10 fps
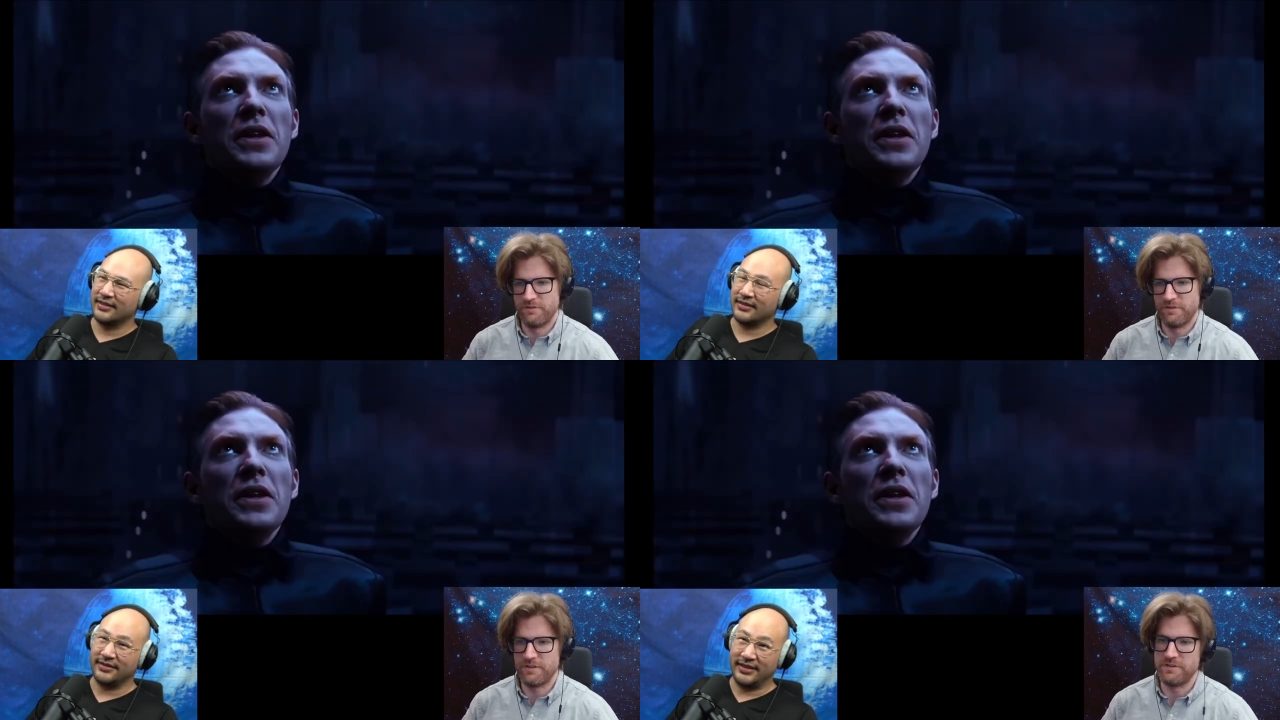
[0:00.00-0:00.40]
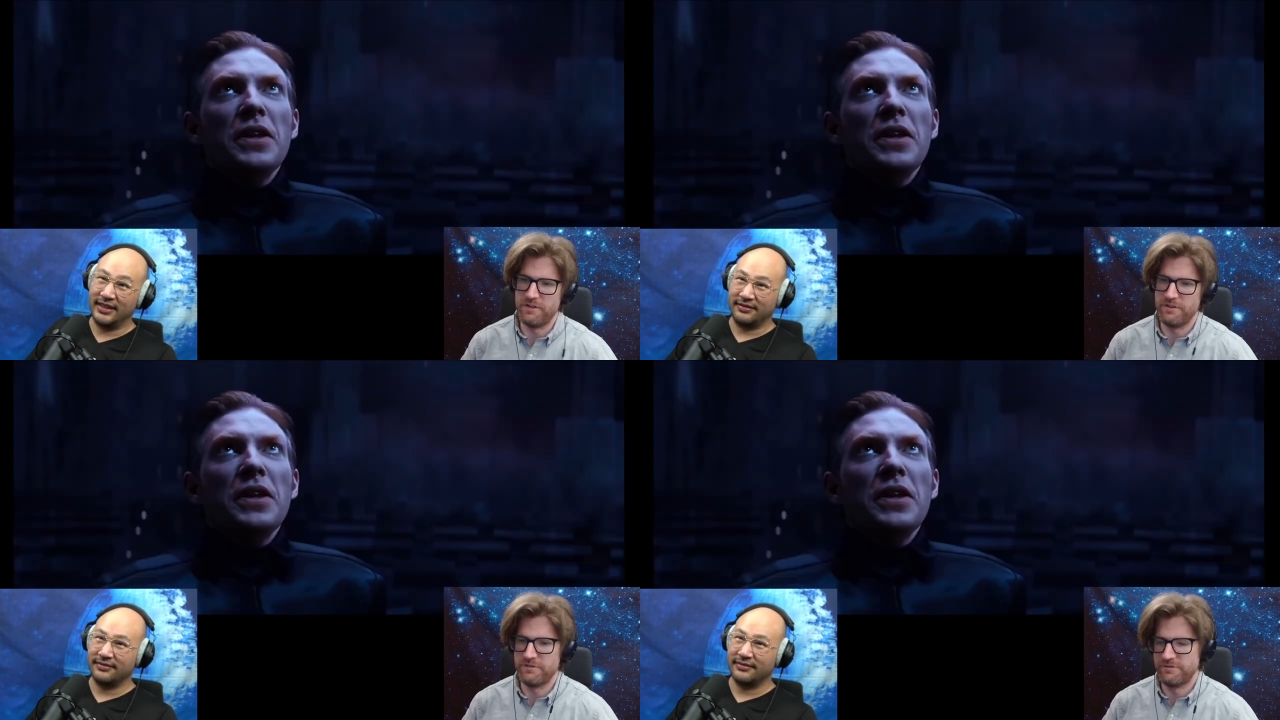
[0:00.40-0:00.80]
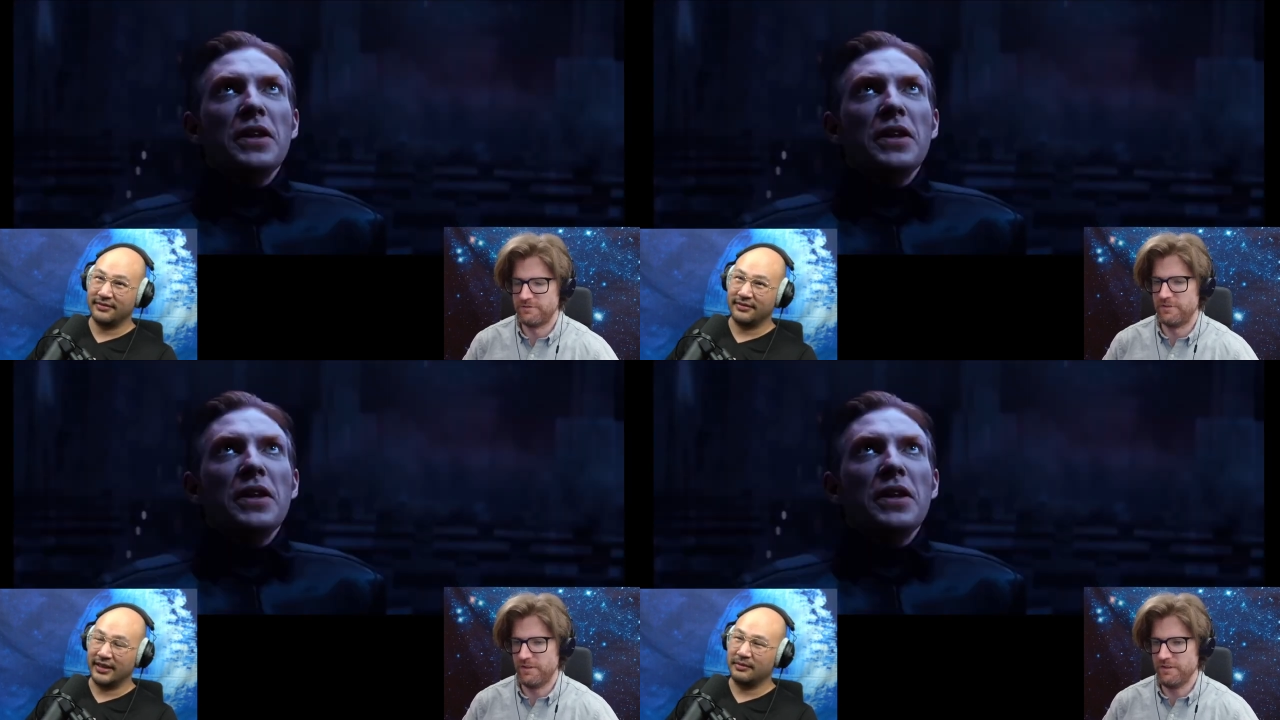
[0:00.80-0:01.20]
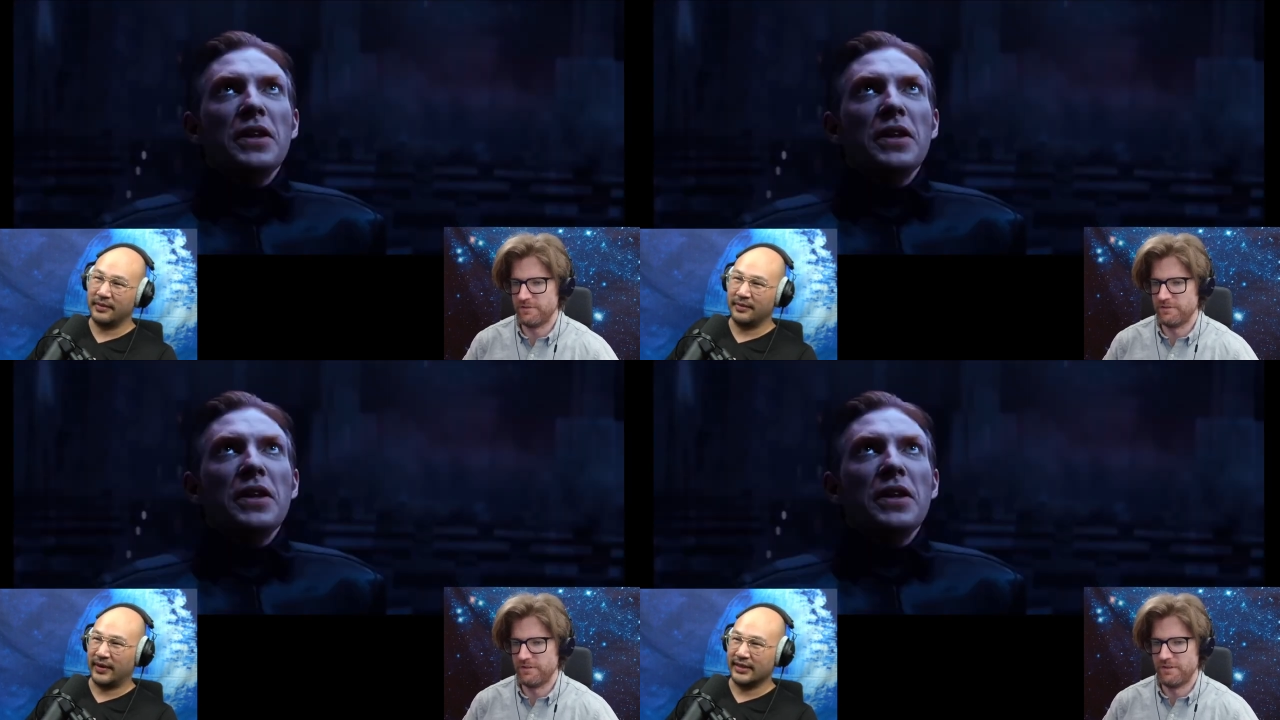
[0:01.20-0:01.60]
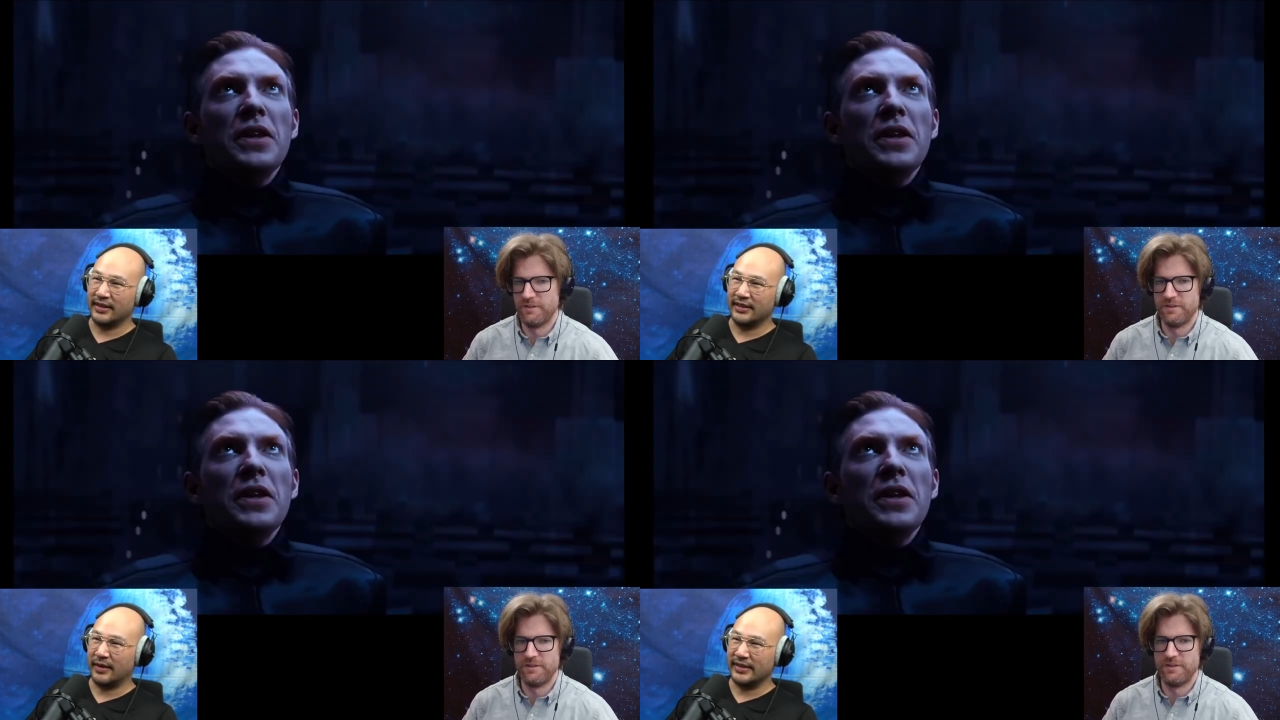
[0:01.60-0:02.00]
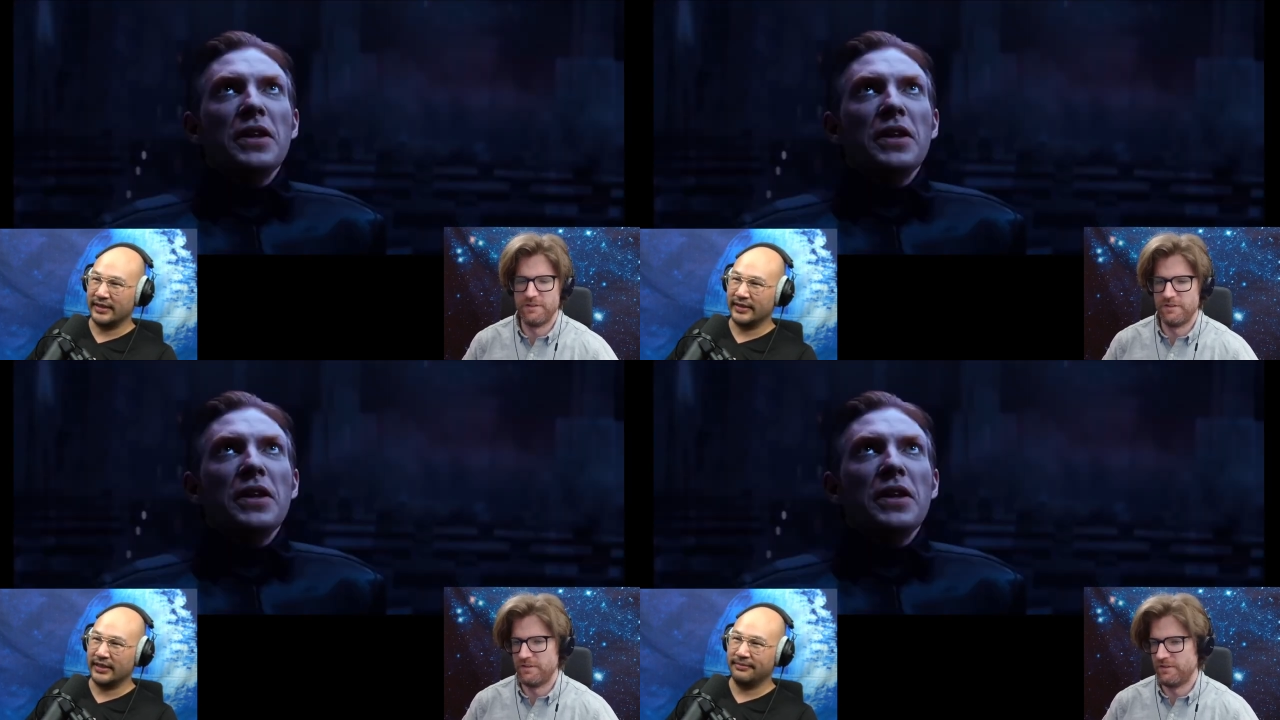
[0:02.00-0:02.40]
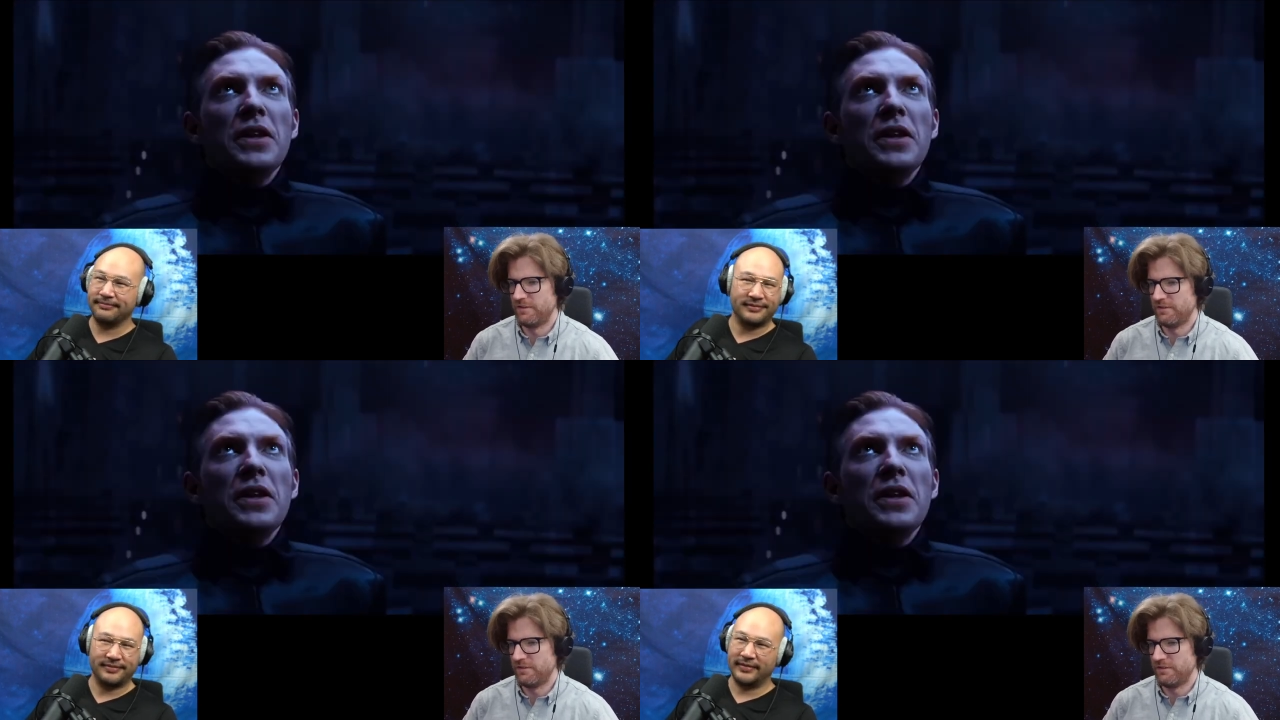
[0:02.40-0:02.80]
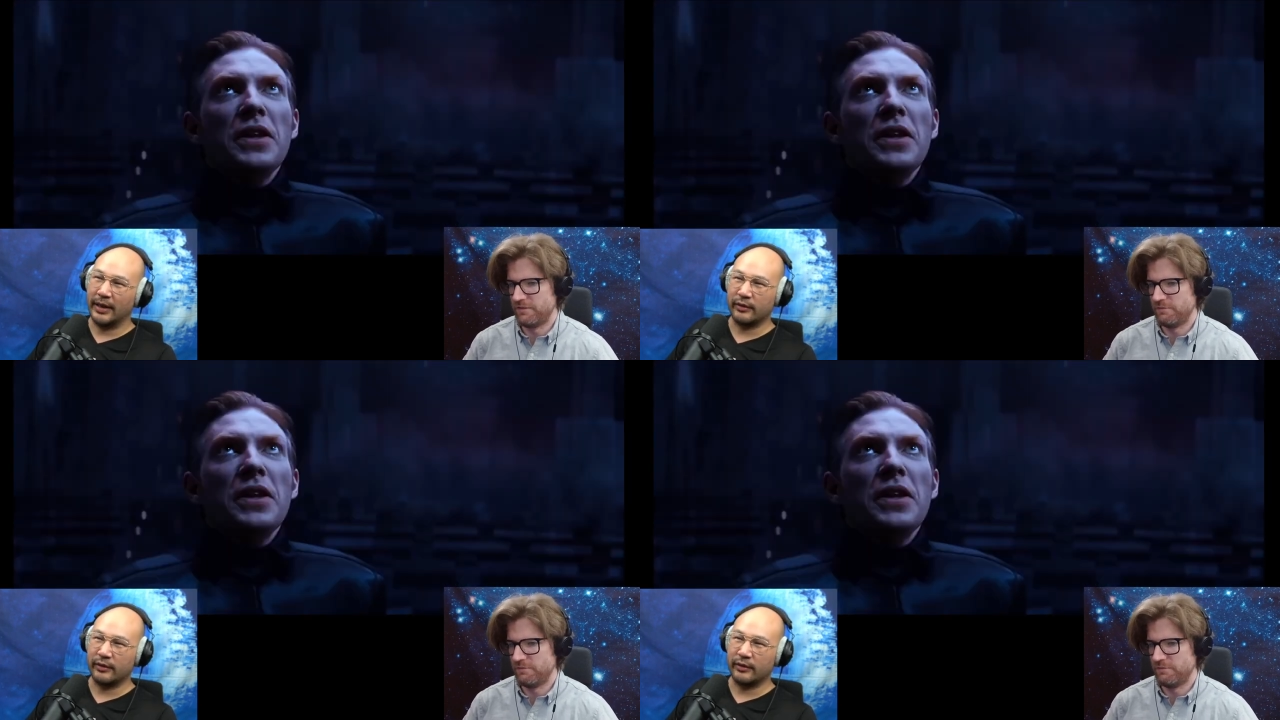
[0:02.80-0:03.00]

Speaker 1: Actually, right? yeah. Right? Yeah. Boston, take me seriously. I'm